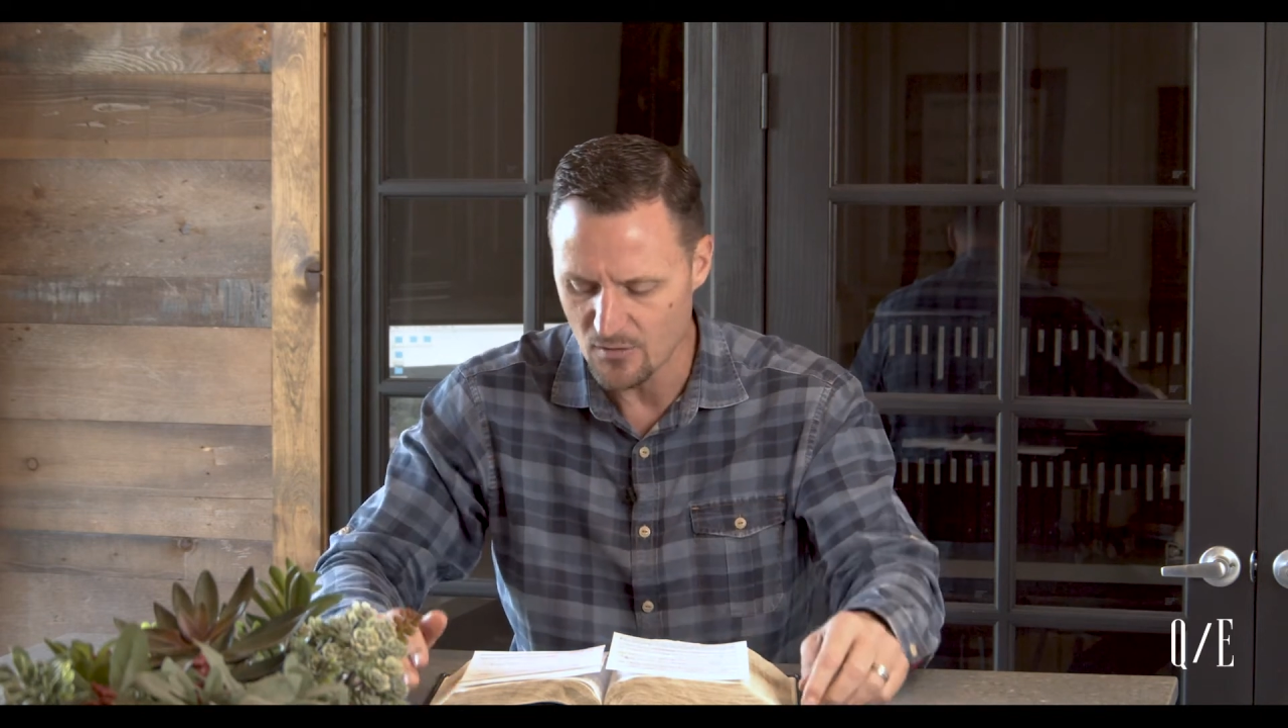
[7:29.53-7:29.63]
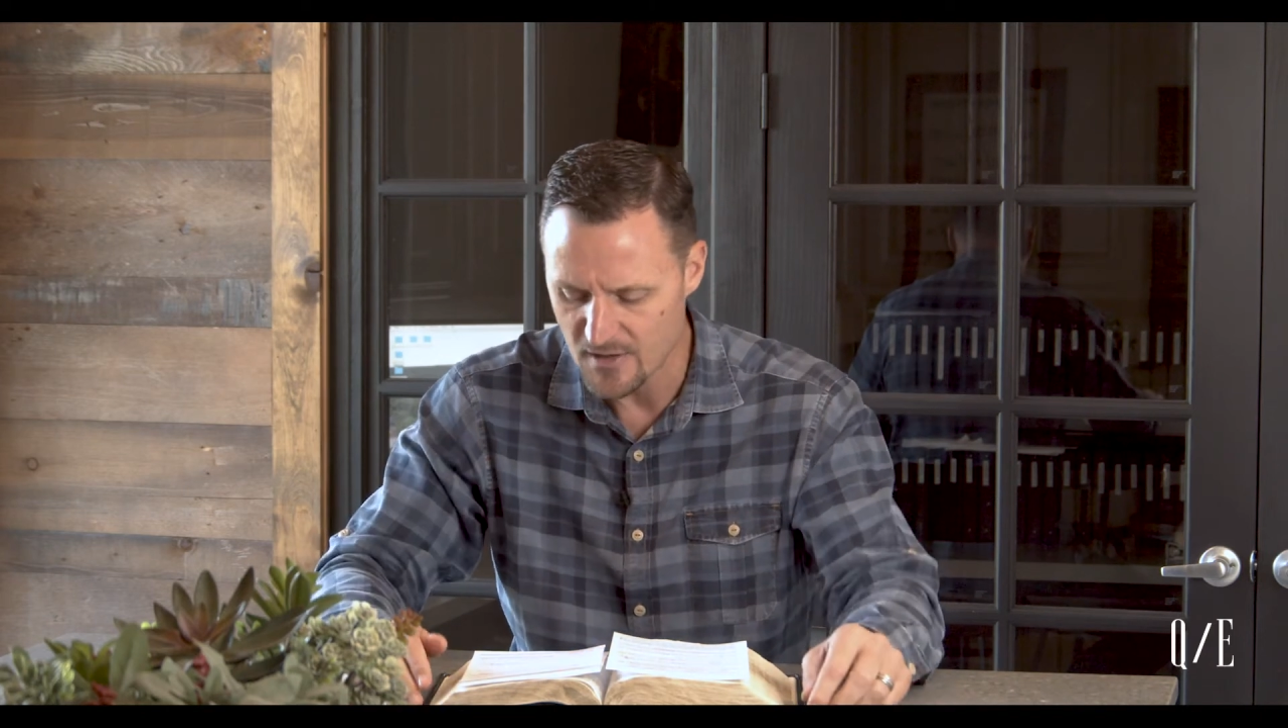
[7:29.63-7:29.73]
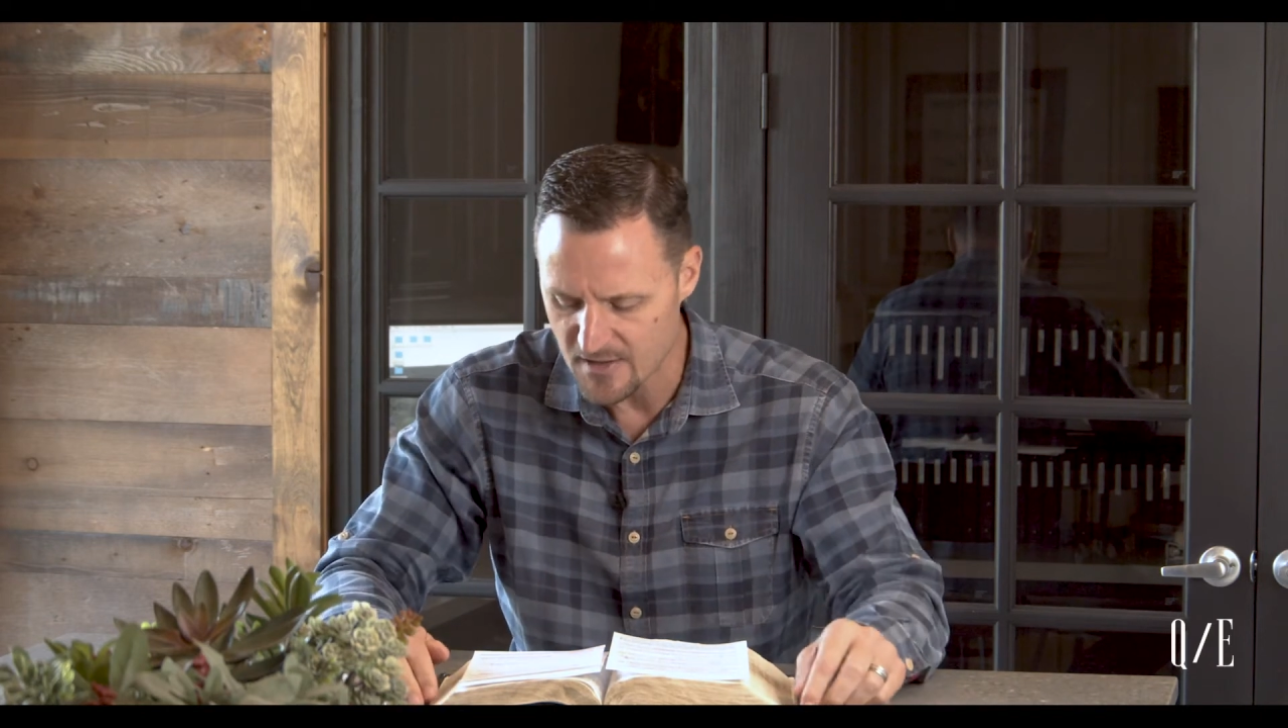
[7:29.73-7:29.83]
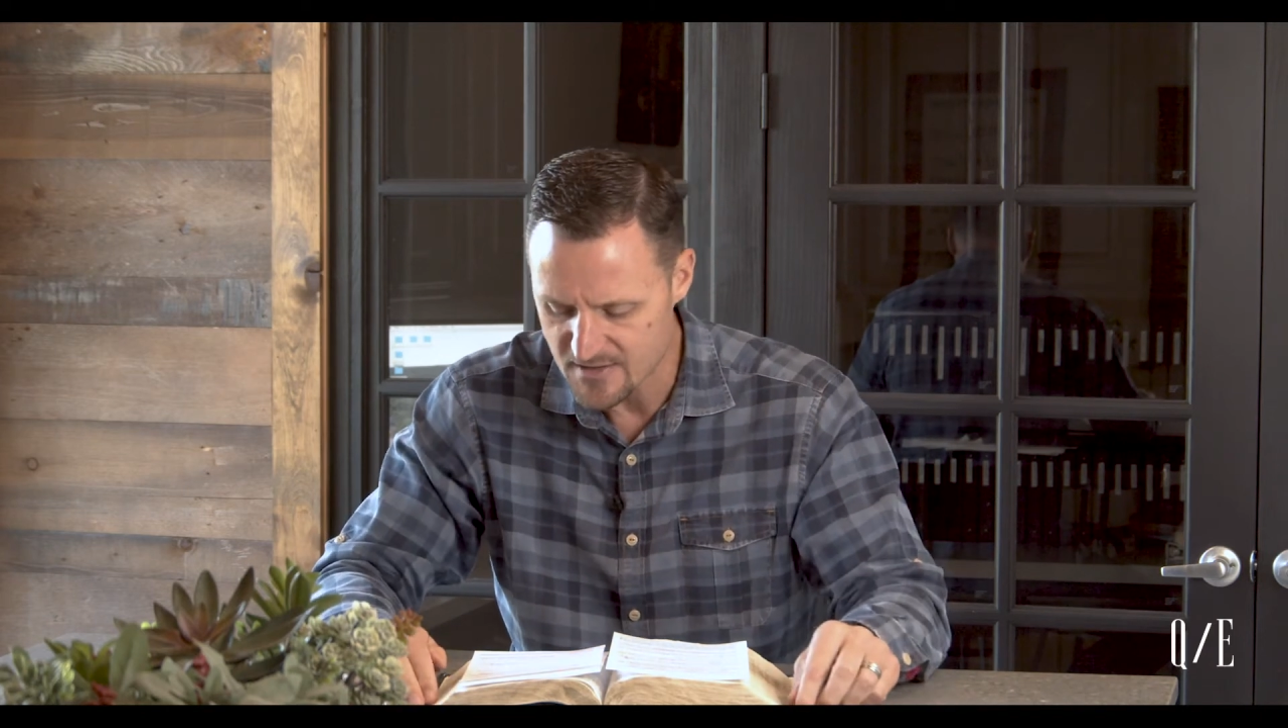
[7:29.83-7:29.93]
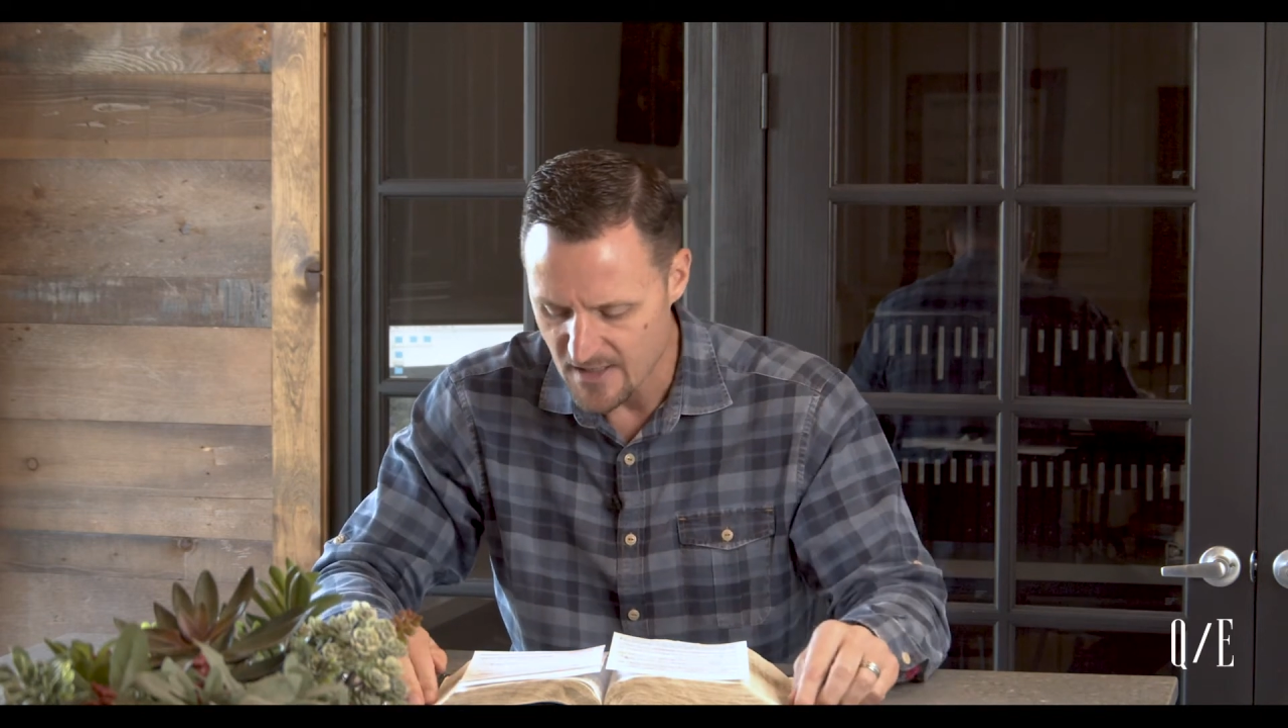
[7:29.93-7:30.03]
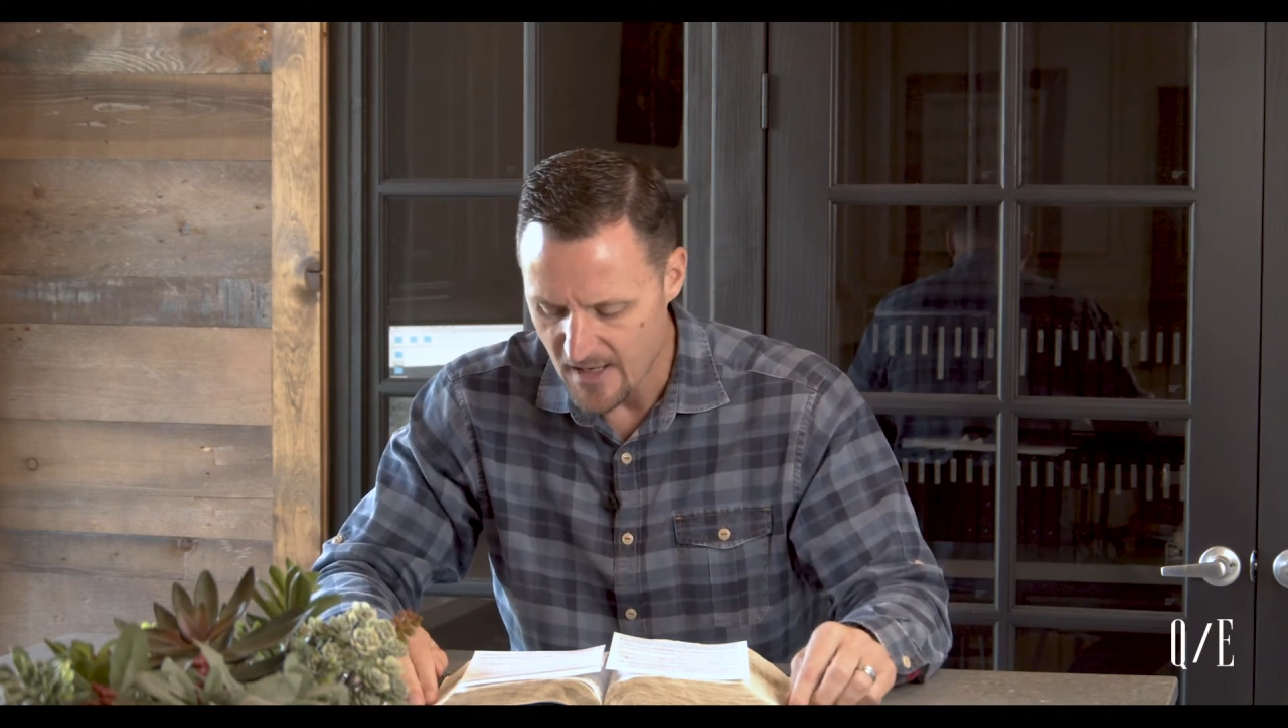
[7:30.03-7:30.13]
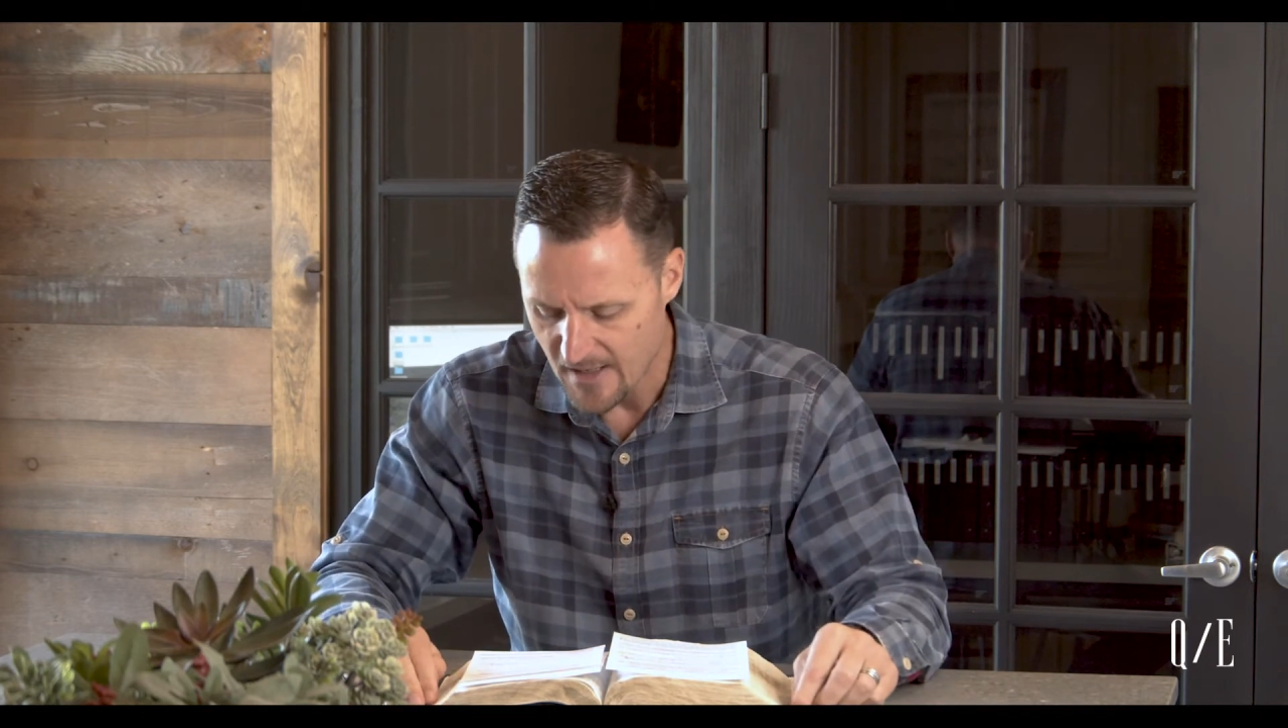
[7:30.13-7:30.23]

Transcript: this